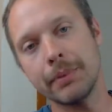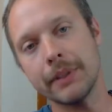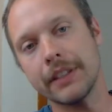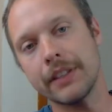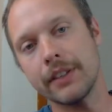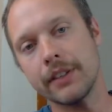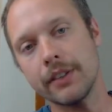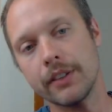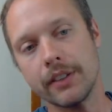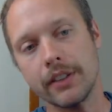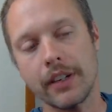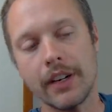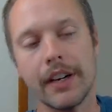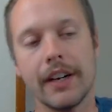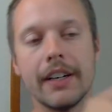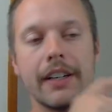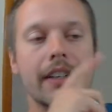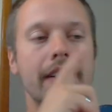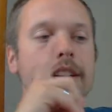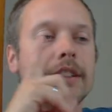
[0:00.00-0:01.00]
they're
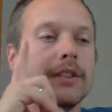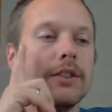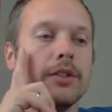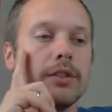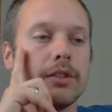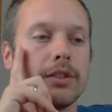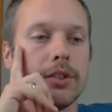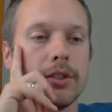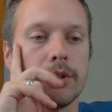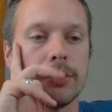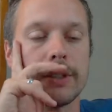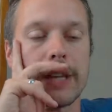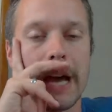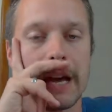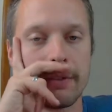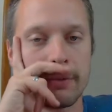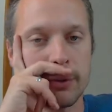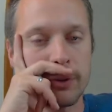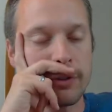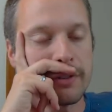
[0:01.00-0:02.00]
not
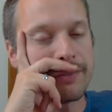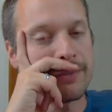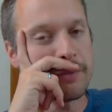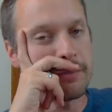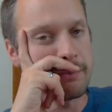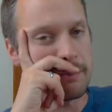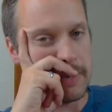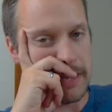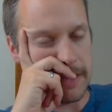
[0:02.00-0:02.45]
really for me.